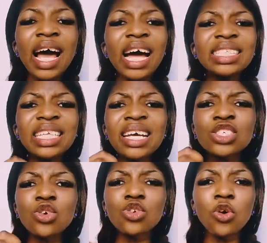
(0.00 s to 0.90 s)

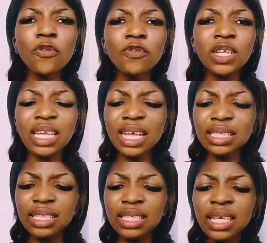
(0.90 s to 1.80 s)
attacks on your
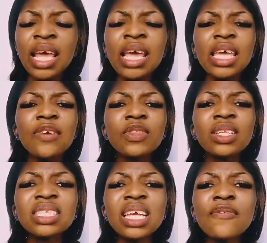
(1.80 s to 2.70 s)
finances, if the
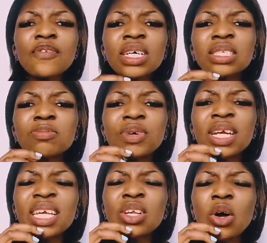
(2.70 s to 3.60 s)
devil is
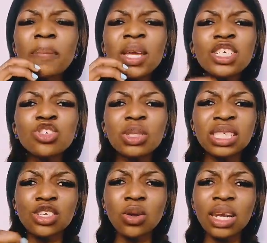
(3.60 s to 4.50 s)
bringing up issues
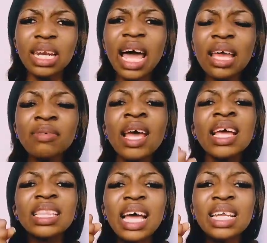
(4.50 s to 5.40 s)
in your life
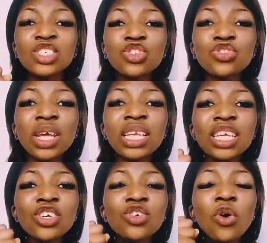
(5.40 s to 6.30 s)
that is
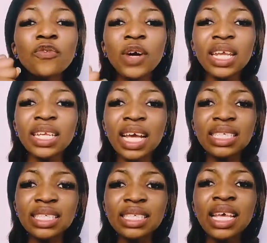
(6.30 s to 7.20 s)
draining your
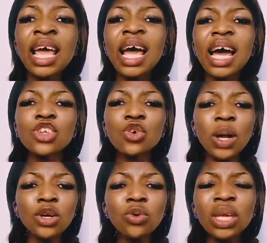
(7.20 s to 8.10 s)
finances and you
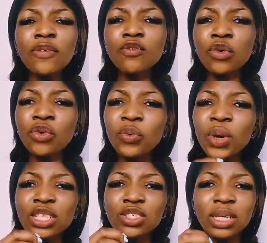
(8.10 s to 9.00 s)
are looking for a
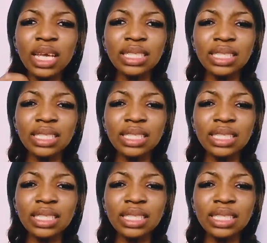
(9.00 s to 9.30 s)
way to get